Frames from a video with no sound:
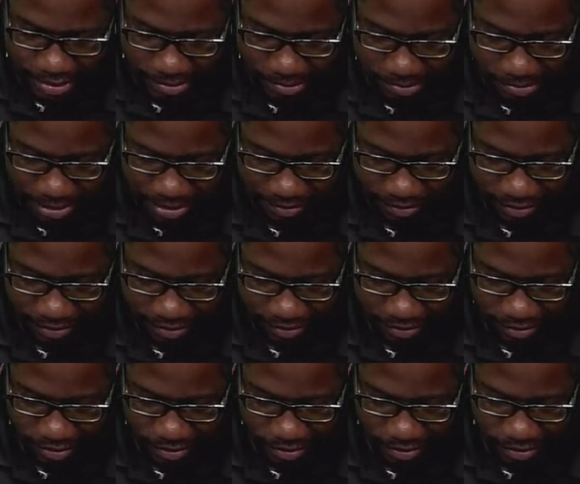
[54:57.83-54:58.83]
blessings
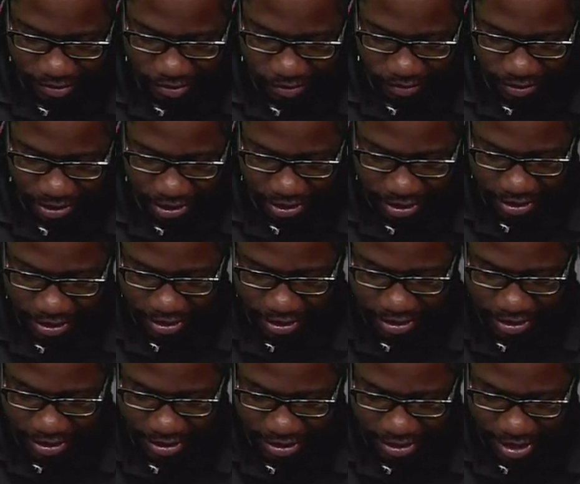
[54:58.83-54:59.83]
to you, Eudine,
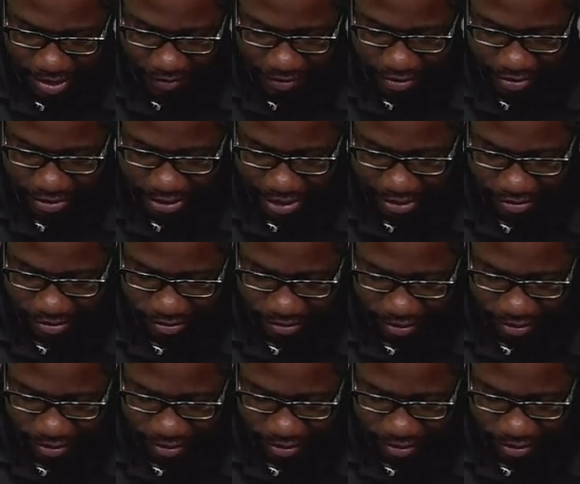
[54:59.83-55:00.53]
have a good night too,